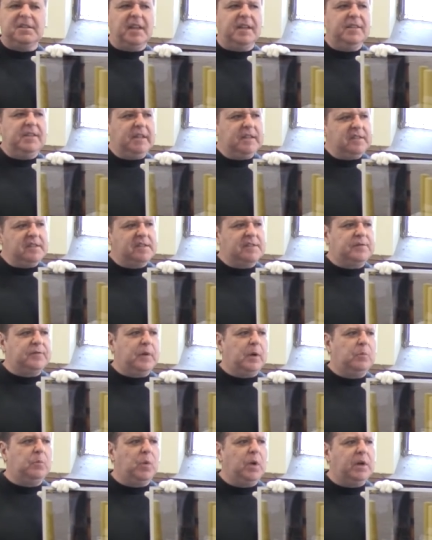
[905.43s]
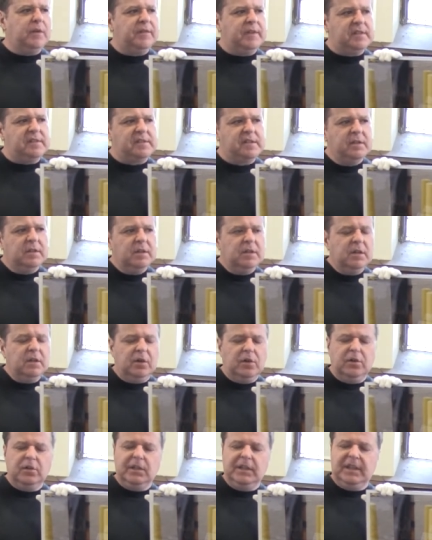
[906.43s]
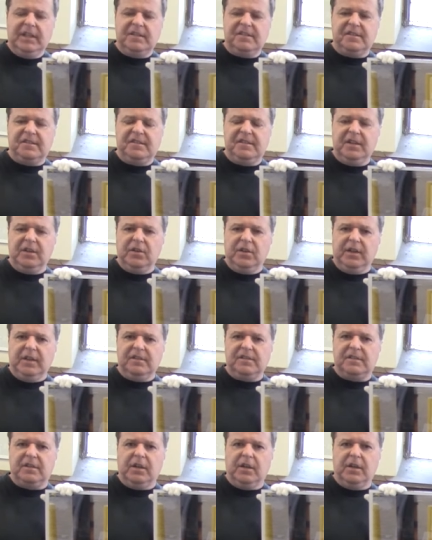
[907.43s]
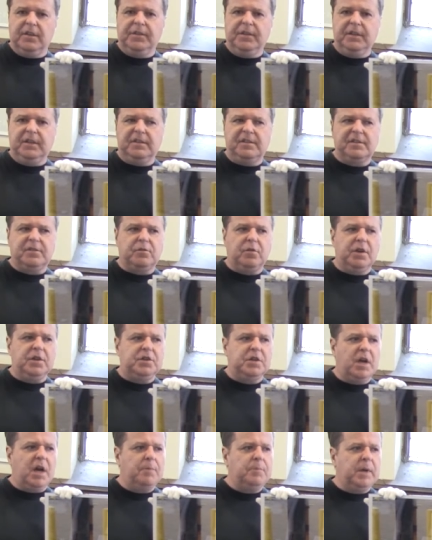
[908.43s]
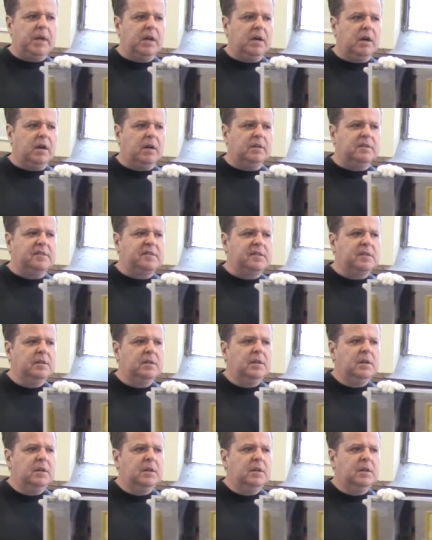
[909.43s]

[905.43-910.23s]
And this is from one of his earliest series called the Stray Shopping Carts,